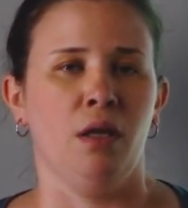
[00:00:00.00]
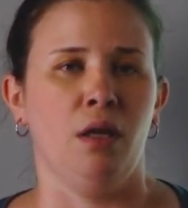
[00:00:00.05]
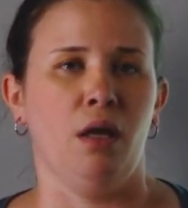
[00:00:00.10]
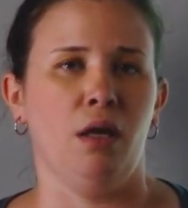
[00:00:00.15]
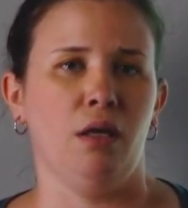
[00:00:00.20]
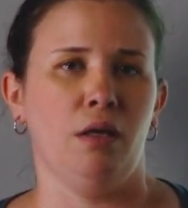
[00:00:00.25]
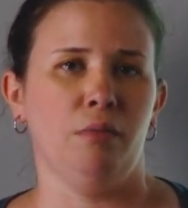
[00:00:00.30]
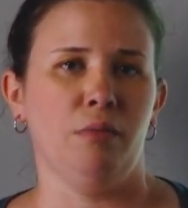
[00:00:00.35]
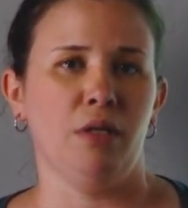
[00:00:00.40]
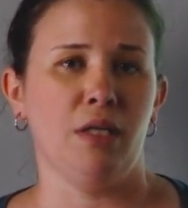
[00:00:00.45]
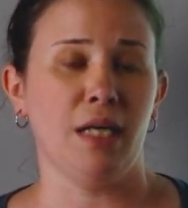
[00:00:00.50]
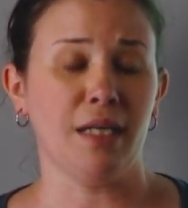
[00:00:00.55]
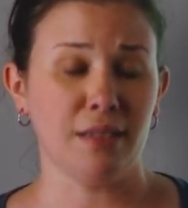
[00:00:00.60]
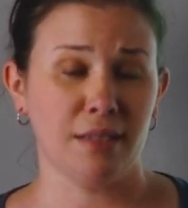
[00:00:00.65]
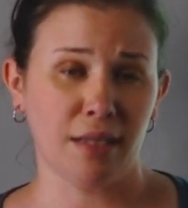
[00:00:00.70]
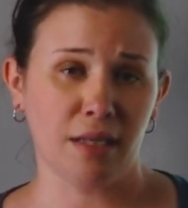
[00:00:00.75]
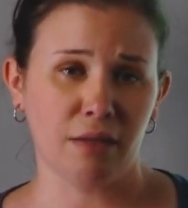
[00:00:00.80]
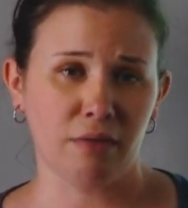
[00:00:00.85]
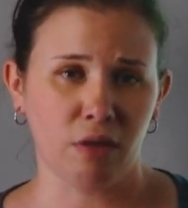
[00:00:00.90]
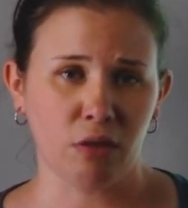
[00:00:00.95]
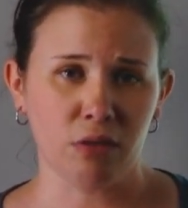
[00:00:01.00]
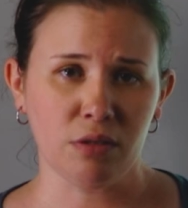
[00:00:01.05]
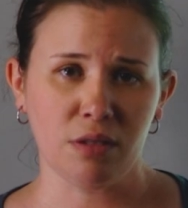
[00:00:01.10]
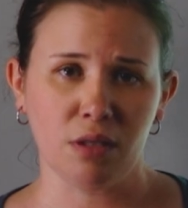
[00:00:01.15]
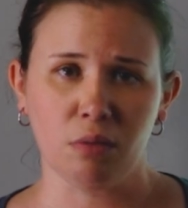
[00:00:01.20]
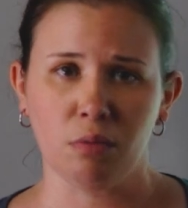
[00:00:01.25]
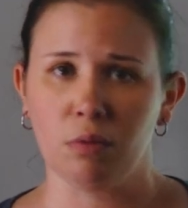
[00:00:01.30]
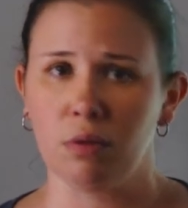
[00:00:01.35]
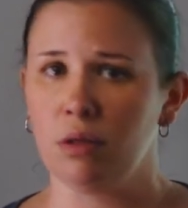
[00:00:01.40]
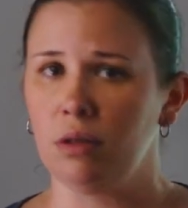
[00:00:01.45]
The next set of notes
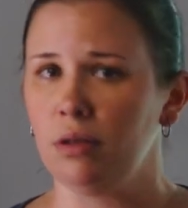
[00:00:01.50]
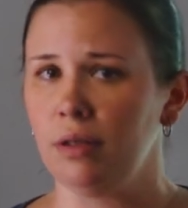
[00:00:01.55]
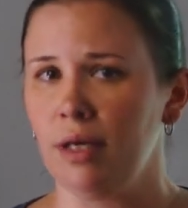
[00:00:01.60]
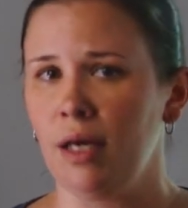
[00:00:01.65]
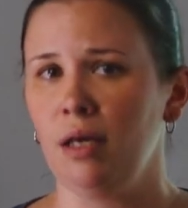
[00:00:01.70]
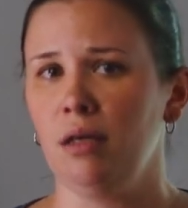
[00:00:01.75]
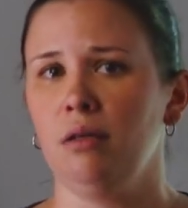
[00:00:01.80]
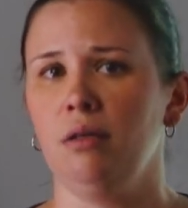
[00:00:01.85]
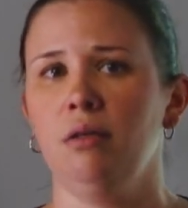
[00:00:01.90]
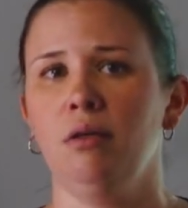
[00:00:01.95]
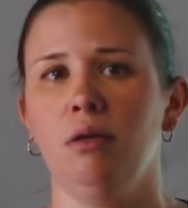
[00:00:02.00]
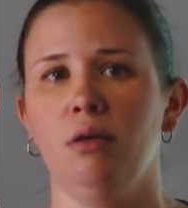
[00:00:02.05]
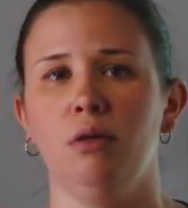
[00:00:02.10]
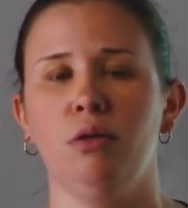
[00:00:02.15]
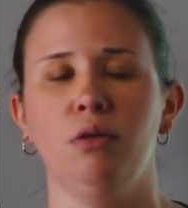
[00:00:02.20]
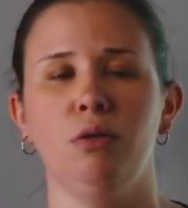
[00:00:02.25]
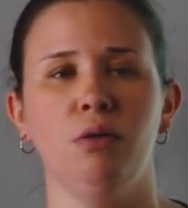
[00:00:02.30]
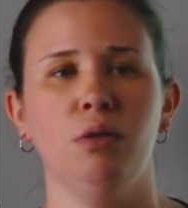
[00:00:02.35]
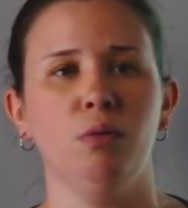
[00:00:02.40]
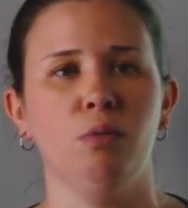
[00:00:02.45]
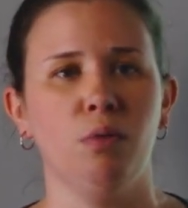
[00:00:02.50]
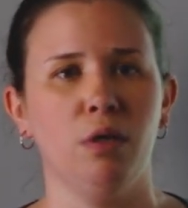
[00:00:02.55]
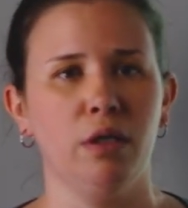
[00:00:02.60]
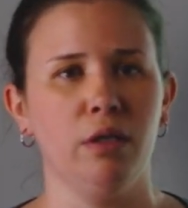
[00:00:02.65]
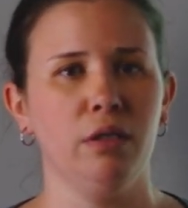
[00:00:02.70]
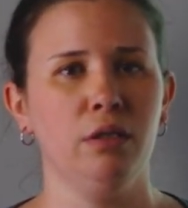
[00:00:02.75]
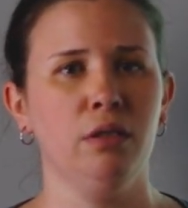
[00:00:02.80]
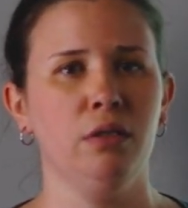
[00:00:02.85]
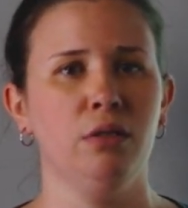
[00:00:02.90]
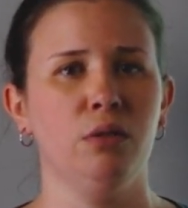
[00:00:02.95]
that we're going to look at are Unit
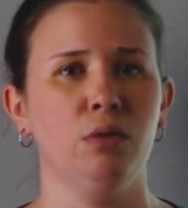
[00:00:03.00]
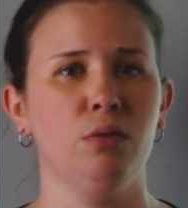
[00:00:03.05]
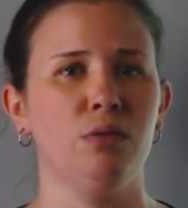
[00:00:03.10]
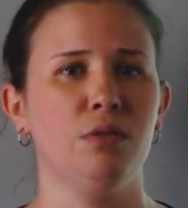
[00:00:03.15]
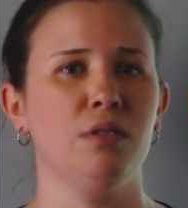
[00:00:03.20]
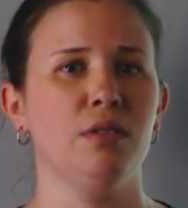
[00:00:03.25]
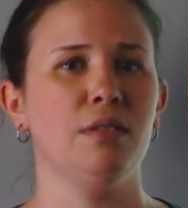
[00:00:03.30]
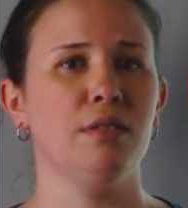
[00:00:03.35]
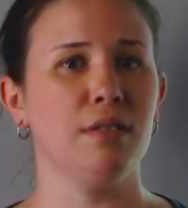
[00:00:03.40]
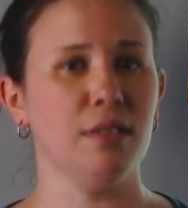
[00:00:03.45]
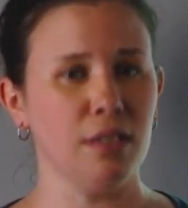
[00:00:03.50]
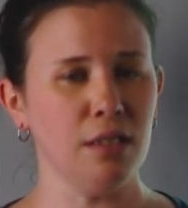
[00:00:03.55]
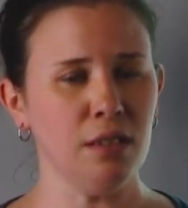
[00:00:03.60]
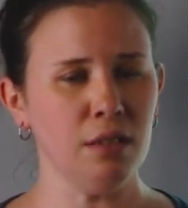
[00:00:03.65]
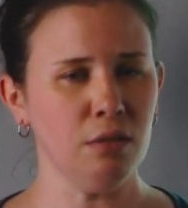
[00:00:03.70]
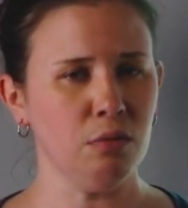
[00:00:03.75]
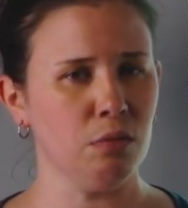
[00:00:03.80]
1, Notes C,